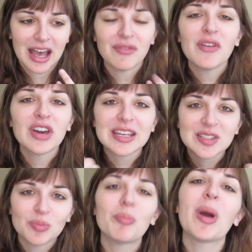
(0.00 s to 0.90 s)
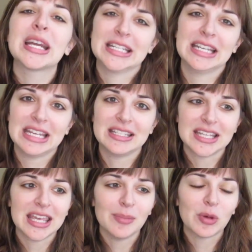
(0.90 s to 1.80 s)
I've never expected it
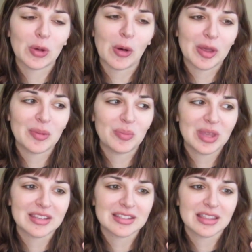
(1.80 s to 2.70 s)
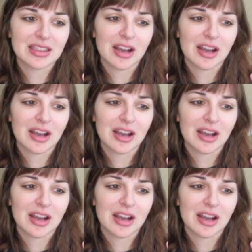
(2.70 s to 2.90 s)
to keep growing because